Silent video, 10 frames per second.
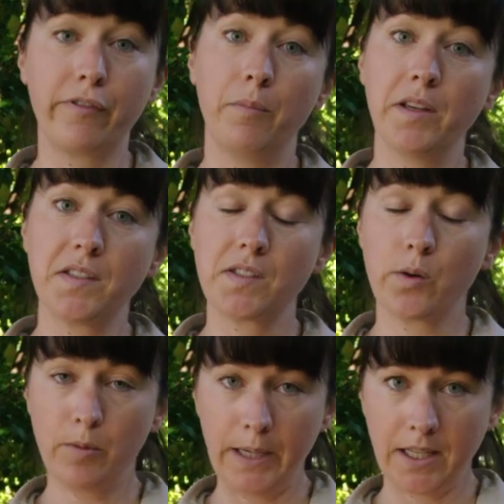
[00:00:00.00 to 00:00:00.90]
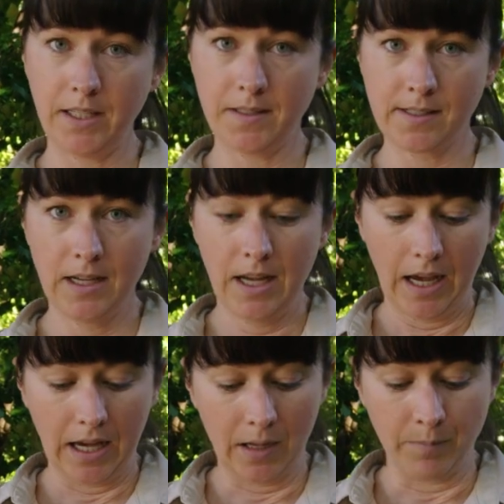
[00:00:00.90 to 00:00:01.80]
from the squirrel monkeys.
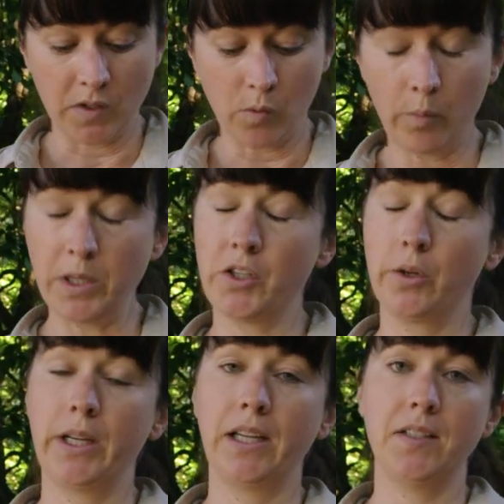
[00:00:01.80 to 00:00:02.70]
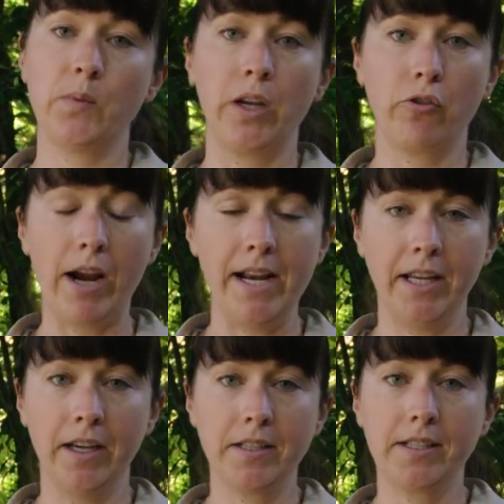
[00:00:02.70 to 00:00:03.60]
Um, so what we're doing is we're grading
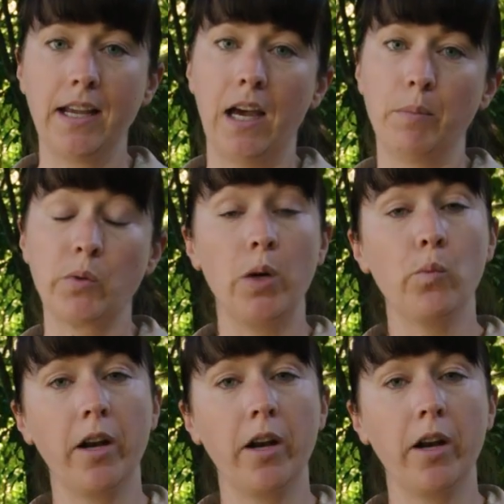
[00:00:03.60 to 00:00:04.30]
it um, between